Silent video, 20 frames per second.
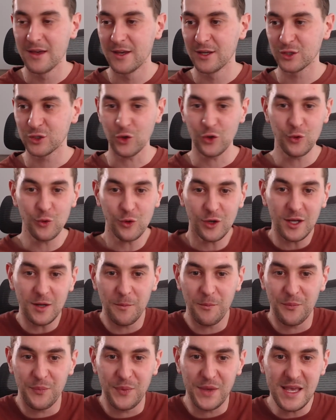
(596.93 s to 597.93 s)
So you
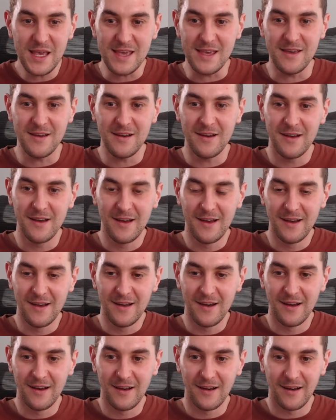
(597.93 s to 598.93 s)
can be
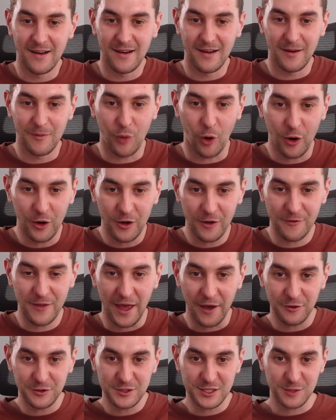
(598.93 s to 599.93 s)
part of the
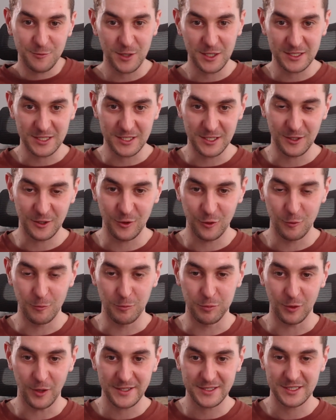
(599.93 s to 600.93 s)

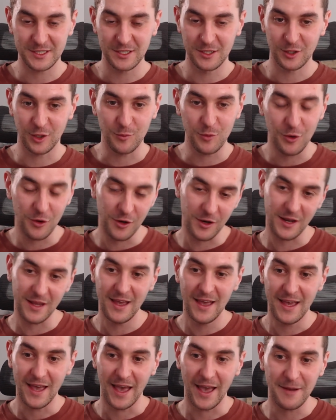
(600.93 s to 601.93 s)
LGBTQ plus
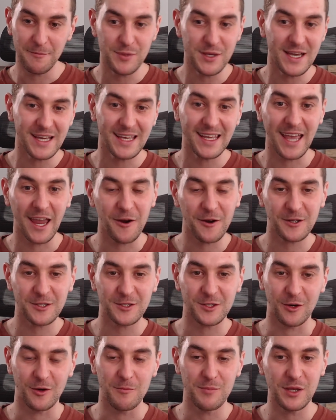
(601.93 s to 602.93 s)
community and be a
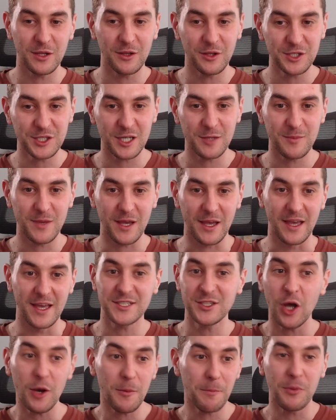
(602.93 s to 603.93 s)
character and legitimate.
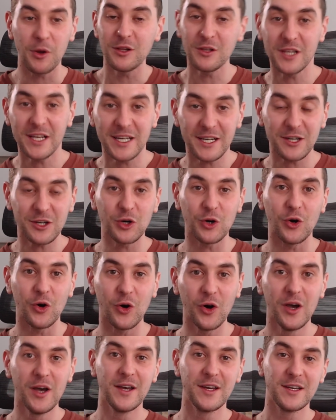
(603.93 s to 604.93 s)
It's not
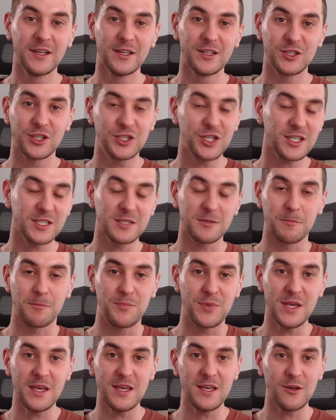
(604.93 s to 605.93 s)
political to just
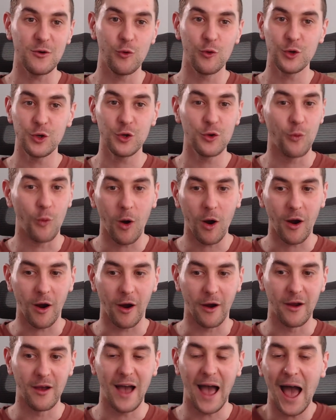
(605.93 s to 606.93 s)
be who you
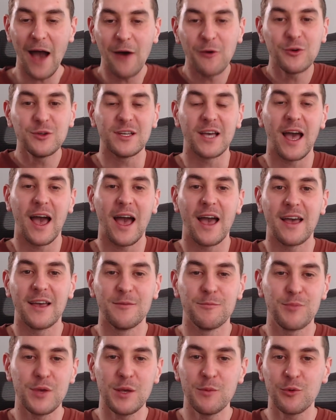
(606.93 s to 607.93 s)
are. How
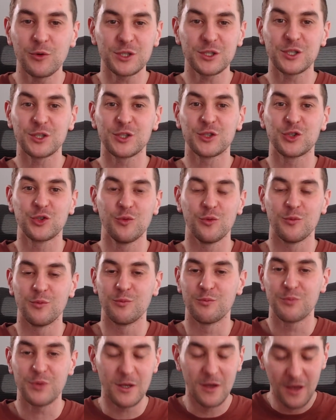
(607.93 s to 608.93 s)
people just
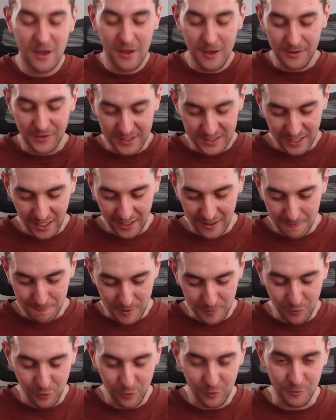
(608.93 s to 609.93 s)
assume pe these kind of
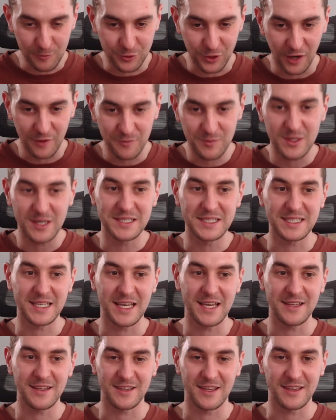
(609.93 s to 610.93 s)
people drive me
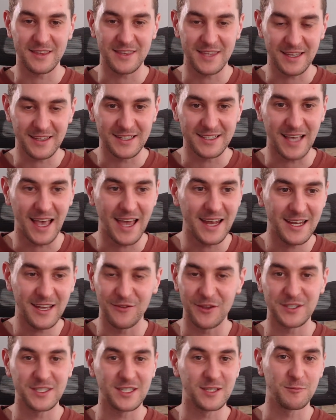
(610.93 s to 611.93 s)
insane that they think that any
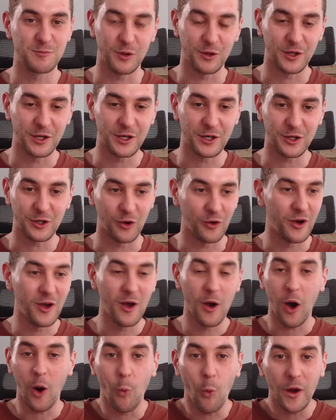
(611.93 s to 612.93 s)
of this is political.
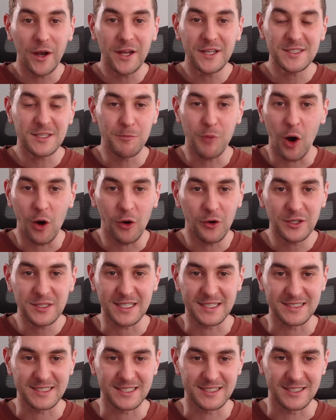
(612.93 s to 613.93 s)
What is the
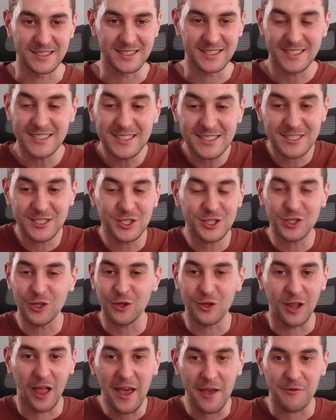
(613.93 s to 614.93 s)
politics in this? This is just
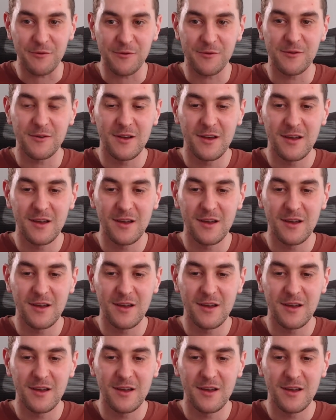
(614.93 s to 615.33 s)
their life.